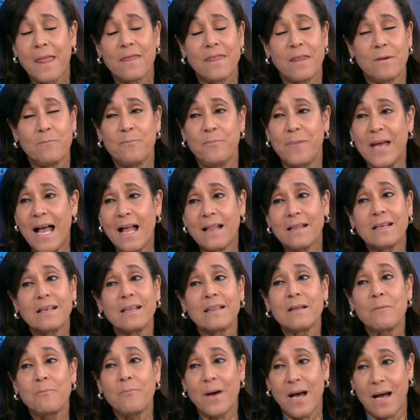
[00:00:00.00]
the ballot
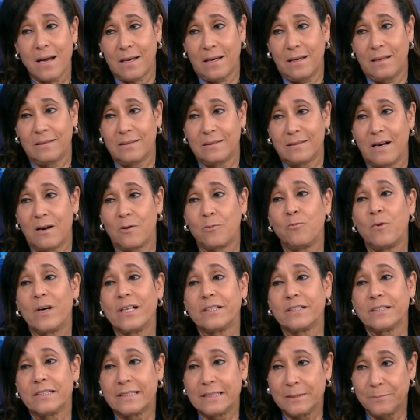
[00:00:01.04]
and the buck are what
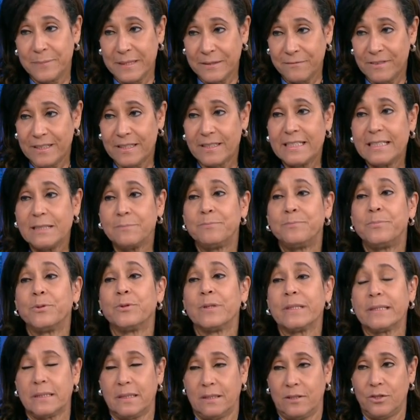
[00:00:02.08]
are going to be very
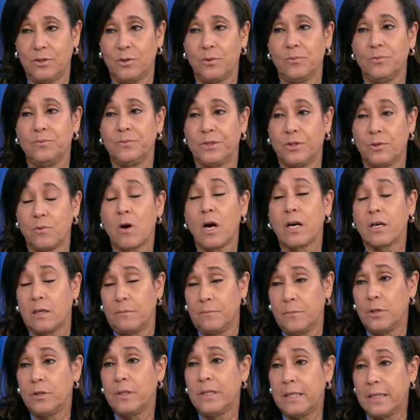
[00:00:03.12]
important to, to our
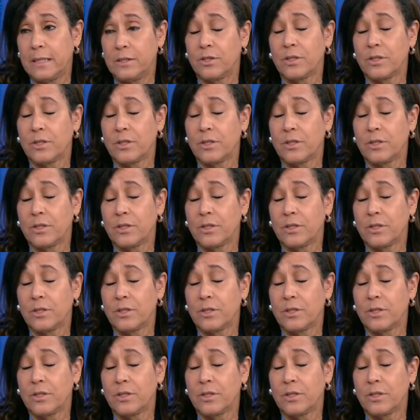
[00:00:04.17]
community.